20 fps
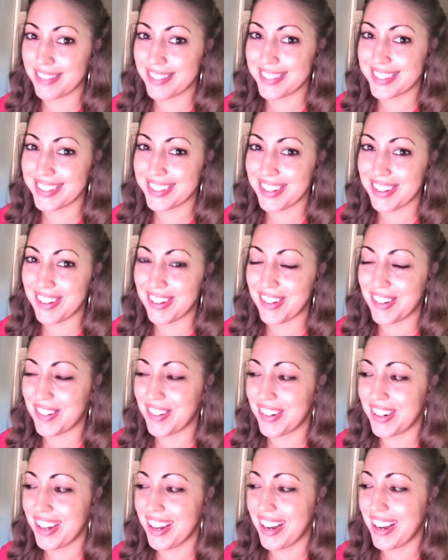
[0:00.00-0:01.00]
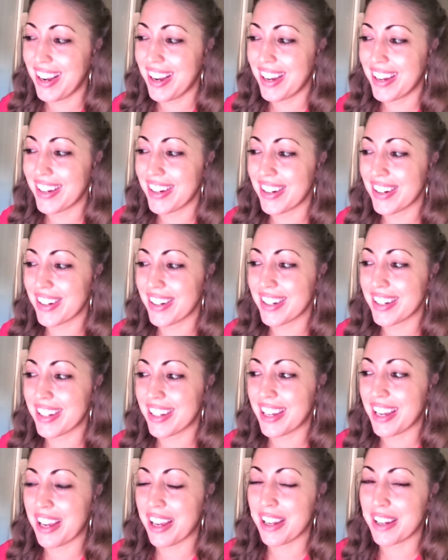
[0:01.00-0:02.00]
So you're going to
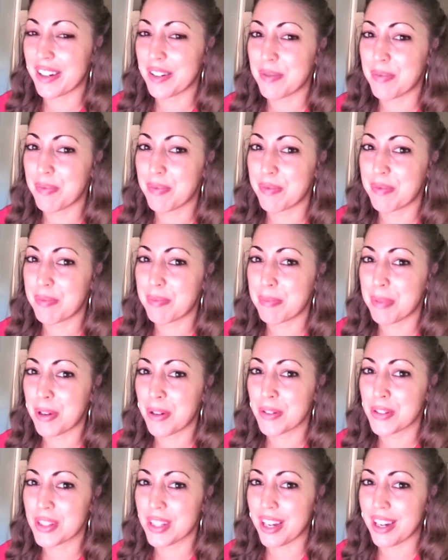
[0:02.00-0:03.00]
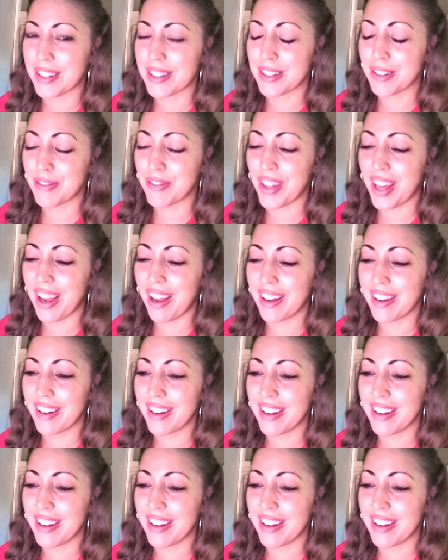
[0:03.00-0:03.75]
get both sides of that.